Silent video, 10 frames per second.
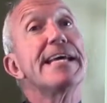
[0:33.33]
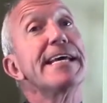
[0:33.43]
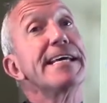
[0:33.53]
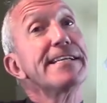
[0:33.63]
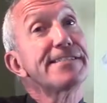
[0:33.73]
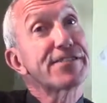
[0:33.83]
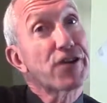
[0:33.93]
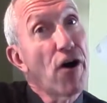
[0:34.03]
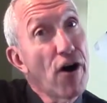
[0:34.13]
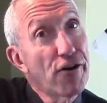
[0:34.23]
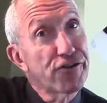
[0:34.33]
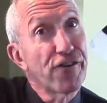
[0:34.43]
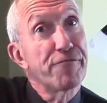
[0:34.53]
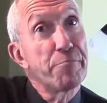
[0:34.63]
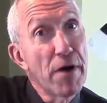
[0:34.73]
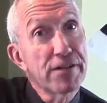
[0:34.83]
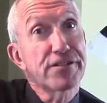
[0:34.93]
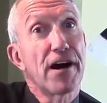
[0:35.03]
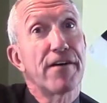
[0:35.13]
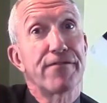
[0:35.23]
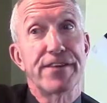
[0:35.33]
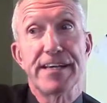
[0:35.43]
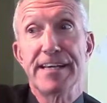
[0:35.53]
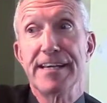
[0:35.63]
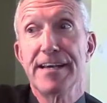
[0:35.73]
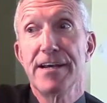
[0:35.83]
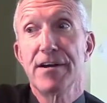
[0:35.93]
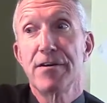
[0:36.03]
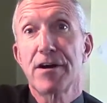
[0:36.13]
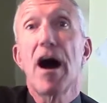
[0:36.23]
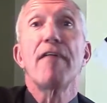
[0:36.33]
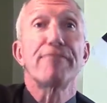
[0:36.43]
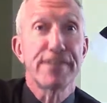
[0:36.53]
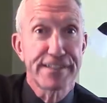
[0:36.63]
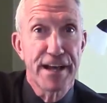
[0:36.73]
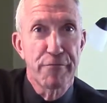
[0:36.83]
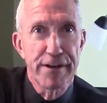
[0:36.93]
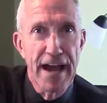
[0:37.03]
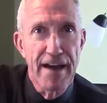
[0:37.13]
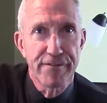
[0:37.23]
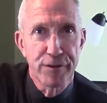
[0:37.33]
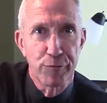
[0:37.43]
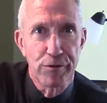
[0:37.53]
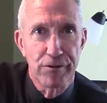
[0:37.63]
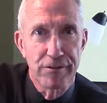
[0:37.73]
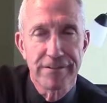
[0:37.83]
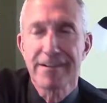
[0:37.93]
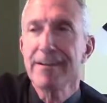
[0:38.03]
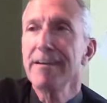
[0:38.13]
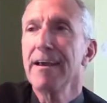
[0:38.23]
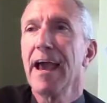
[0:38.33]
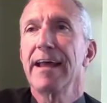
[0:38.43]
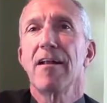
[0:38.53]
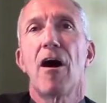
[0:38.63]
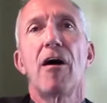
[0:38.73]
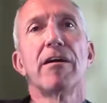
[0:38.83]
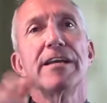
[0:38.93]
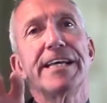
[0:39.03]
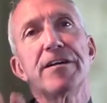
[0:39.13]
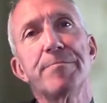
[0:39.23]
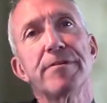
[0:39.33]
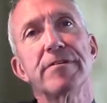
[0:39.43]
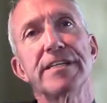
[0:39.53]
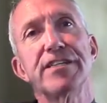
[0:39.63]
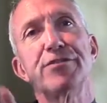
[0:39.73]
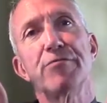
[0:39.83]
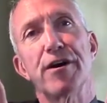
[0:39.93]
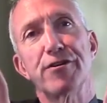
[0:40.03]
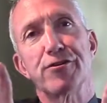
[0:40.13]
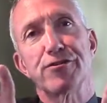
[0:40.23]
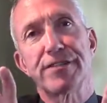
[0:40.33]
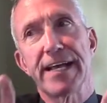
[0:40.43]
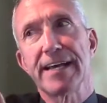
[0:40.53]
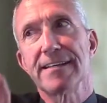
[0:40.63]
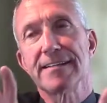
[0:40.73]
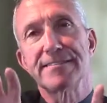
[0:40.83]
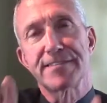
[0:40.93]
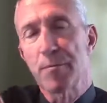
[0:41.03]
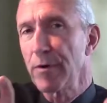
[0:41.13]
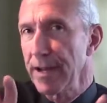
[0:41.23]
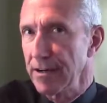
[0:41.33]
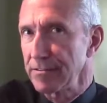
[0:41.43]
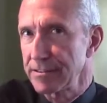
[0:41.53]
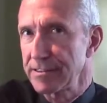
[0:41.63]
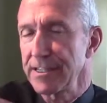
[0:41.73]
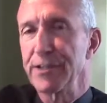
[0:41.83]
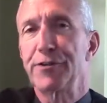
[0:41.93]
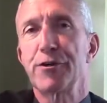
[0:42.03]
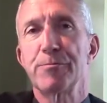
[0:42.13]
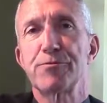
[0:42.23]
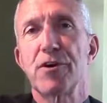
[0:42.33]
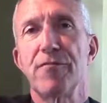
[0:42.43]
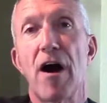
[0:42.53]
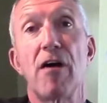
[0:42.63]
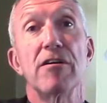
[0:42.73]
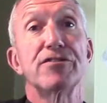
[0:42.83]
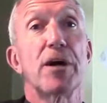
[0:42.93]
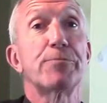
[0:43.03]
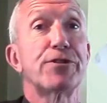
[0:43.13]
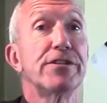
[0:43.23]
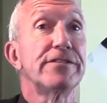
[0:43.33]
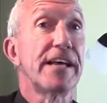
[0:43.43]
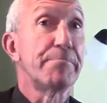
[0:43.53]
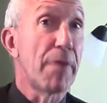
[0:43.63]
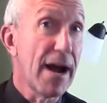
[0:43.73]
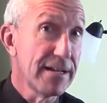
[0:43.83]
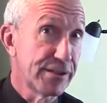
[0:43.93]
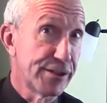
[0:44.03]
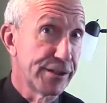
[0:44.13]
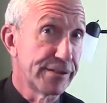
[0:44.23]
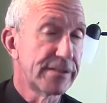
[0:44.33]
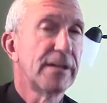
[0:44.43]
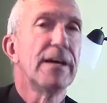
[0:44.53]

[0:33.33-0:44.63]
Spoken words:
it is the cause of much of the conflict that we have in the world. And our inability to understand someone else in terms of our assumptions and biases